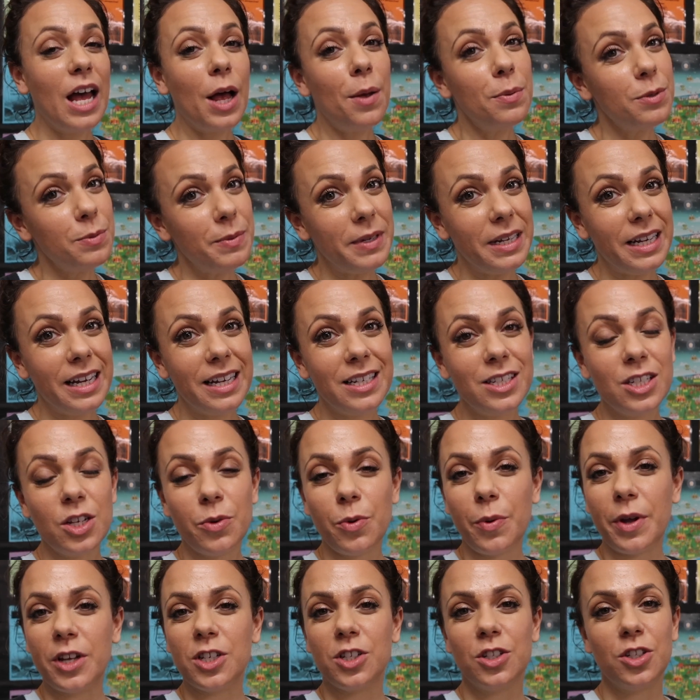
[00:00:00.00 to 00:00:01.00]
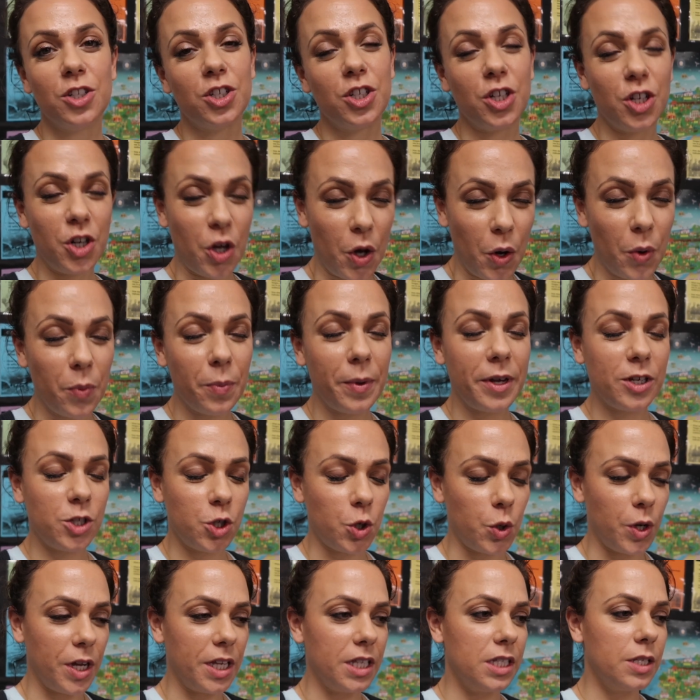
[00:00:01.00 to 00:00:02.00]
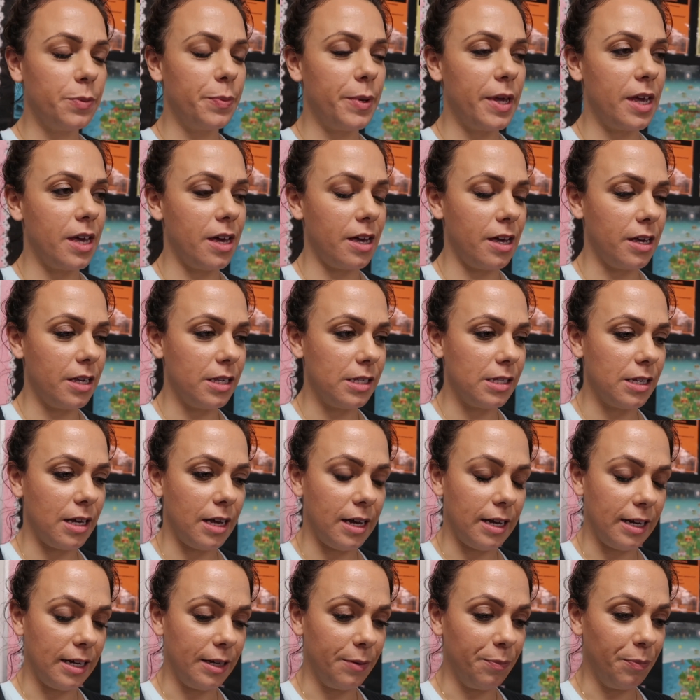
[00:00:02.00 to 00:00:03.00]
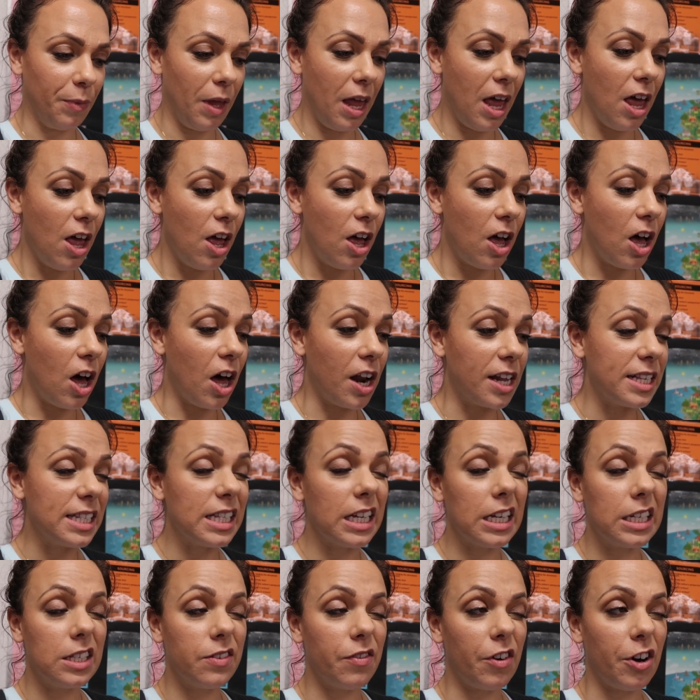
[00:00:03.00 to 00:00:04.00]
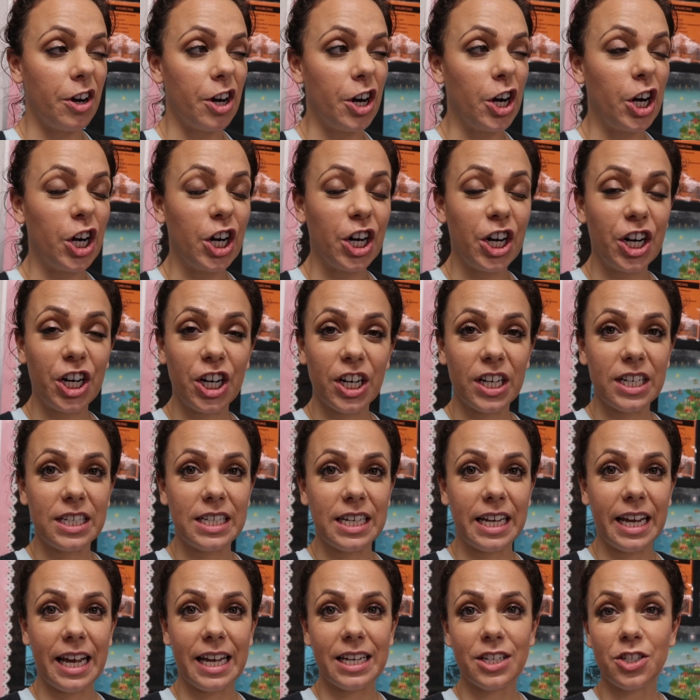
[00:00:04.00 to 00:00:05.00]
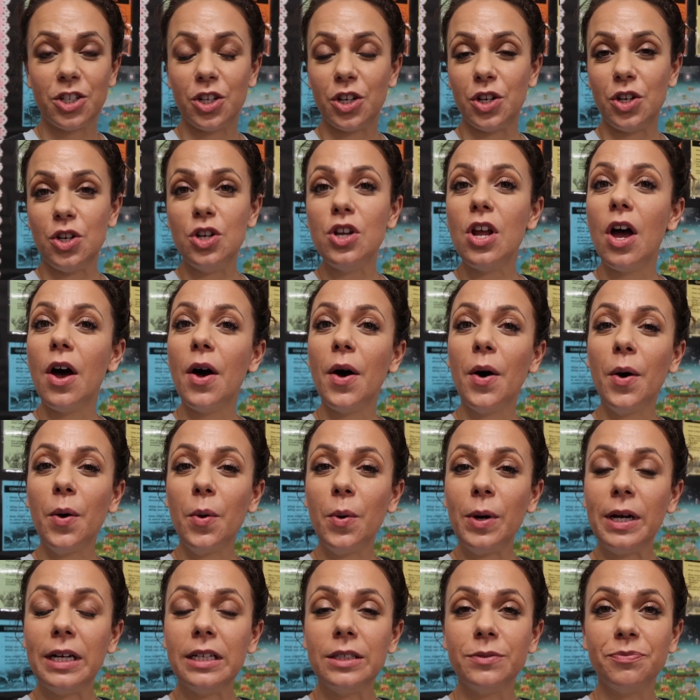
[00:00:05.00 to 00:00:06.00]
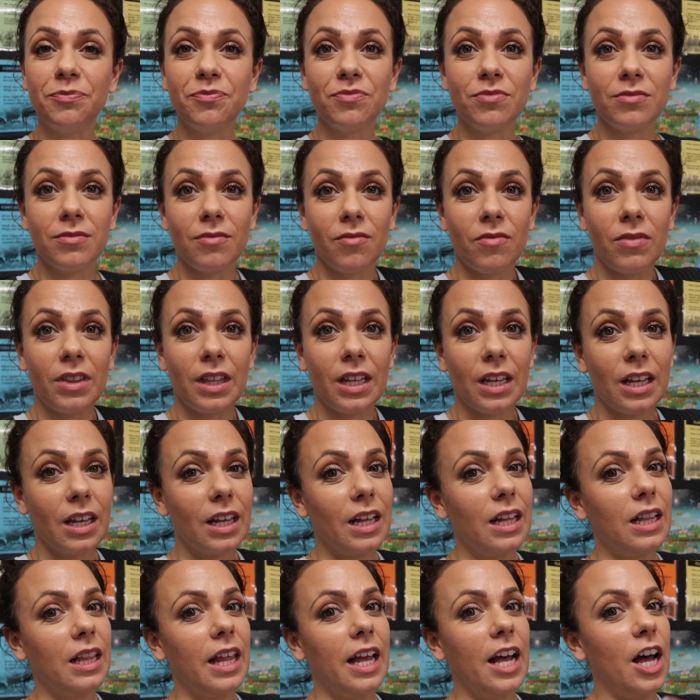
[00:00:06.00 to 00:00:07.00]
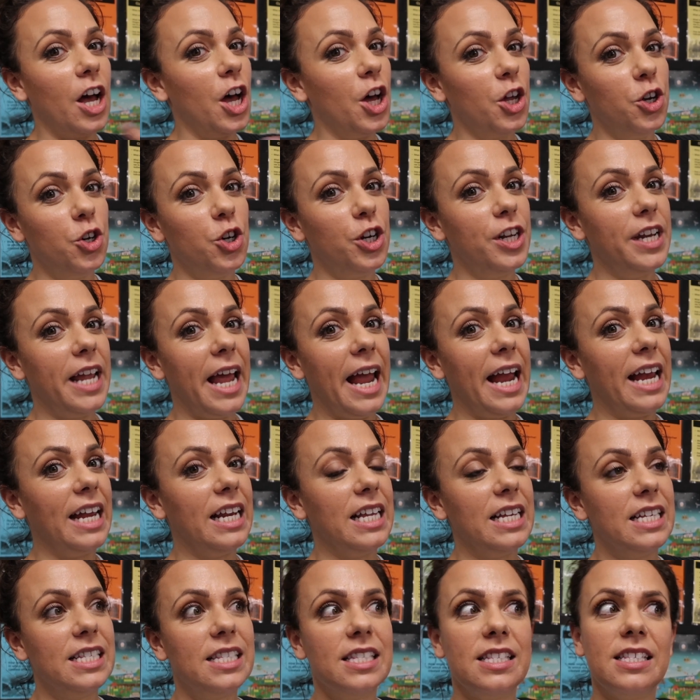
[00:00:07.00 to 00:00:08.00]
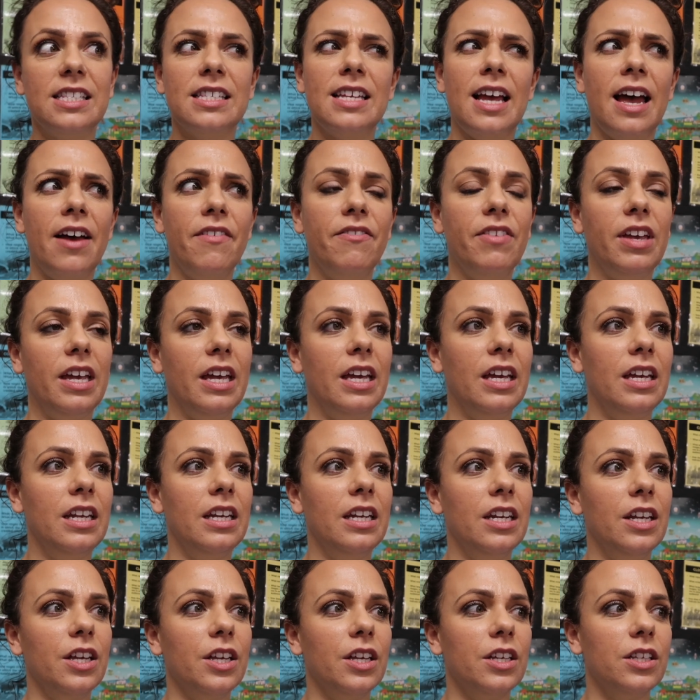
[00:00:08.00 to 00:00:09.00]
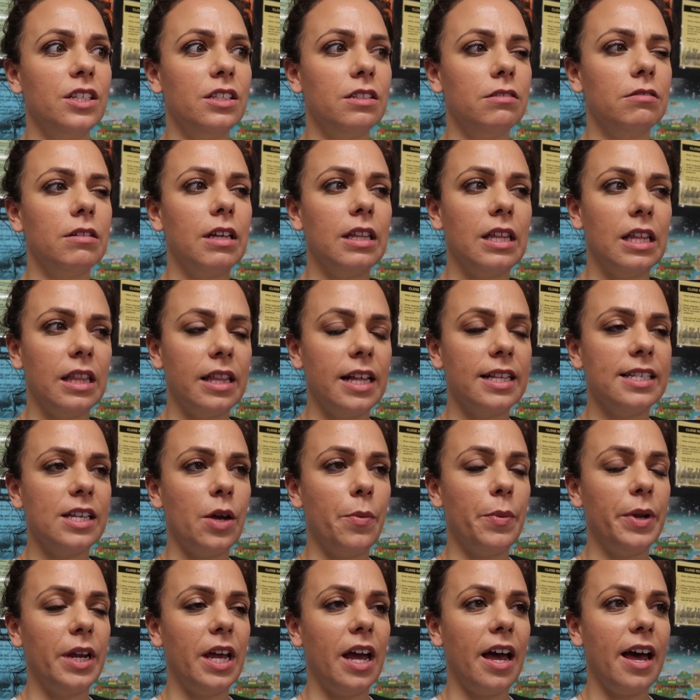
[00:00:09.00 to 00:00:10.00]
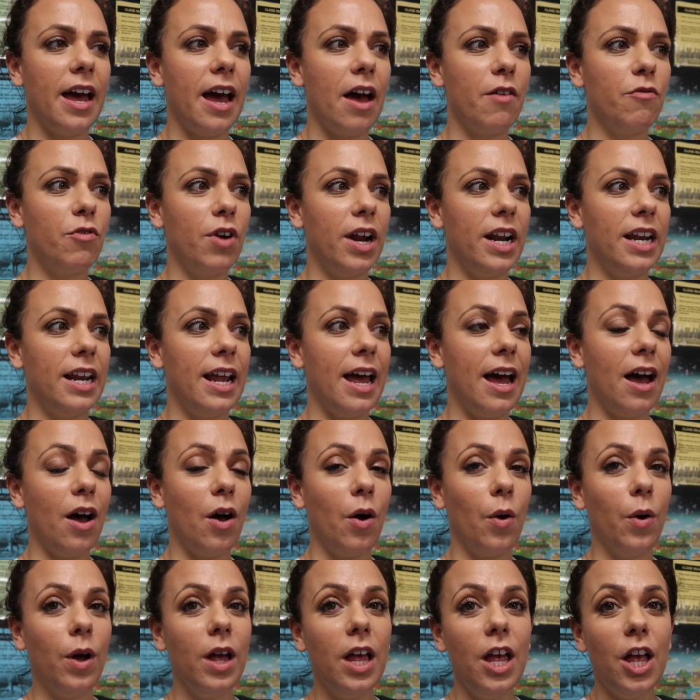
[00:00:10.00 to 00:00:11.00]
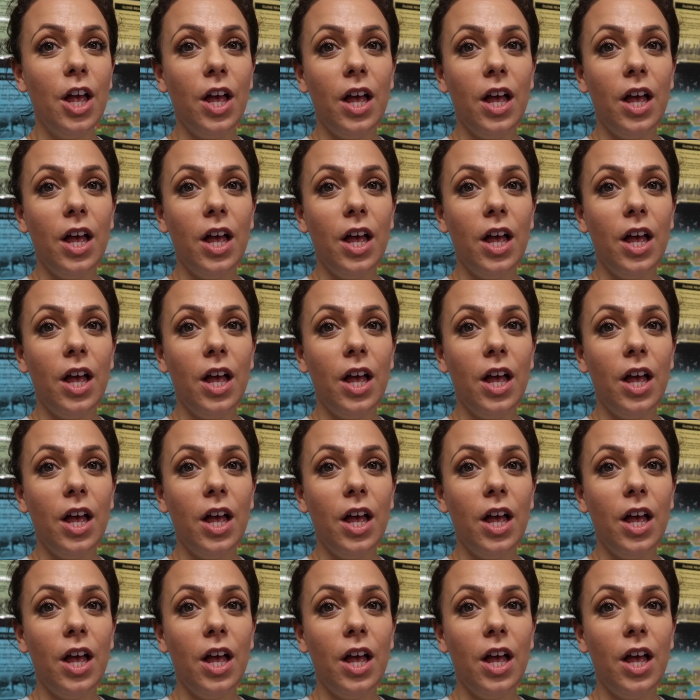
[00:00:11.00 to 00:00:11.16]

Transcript: helps me to get to know my, to know my students because um, honestly, it's very hard to get to know like 187, I think that's how many I have right now,